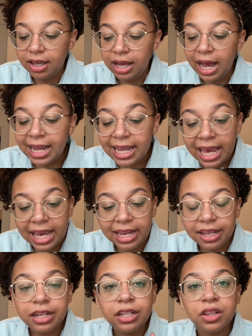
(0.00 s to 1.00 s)
I
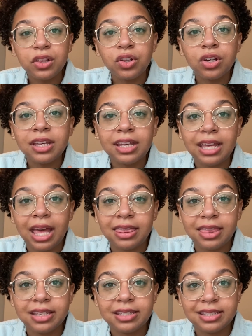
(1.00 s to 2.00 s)
hated looking at
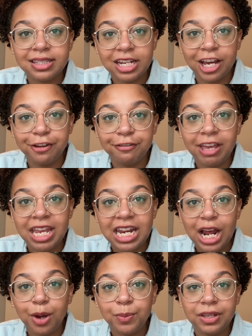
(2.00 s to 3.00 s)
this stuff and
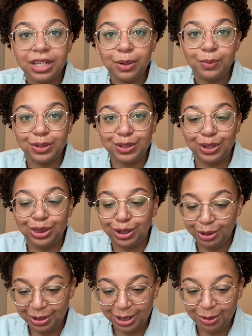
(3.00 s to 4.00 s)
not being able to
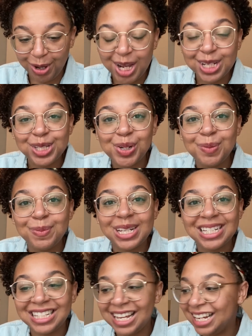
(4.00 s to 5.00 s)
throw it away. So I'm
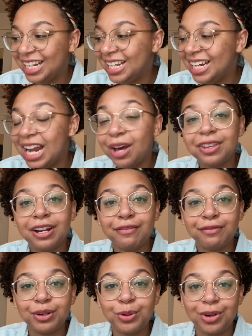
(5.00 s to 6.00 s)
excited now that I've
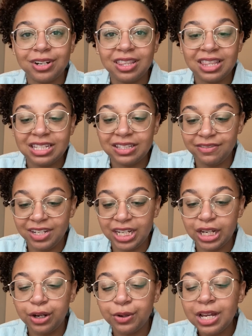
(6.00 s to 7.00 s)
recorded this
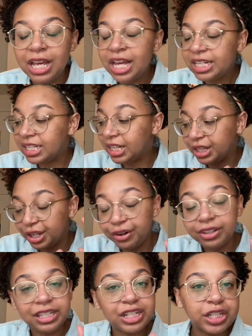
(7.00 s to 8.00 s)
video to
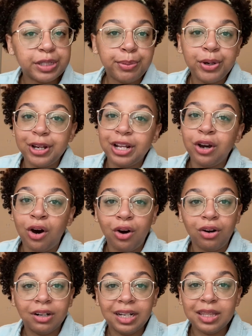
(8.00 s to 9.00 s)
literally just put it
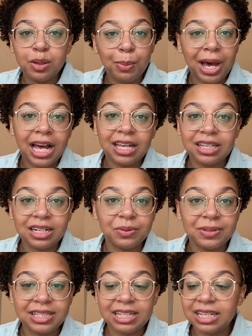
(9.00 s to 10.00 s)
all in the bag that it
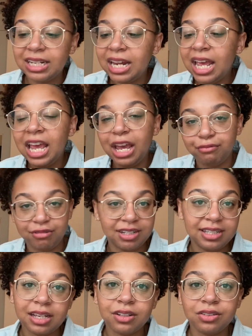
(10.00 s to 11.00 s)
was in and
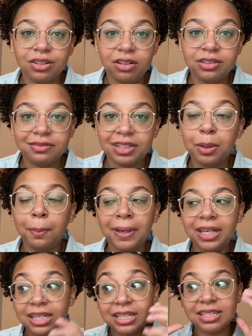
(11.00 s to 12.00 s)
recycle all of it,
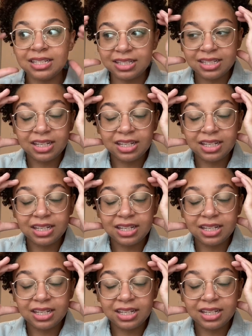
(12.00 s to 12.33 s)
because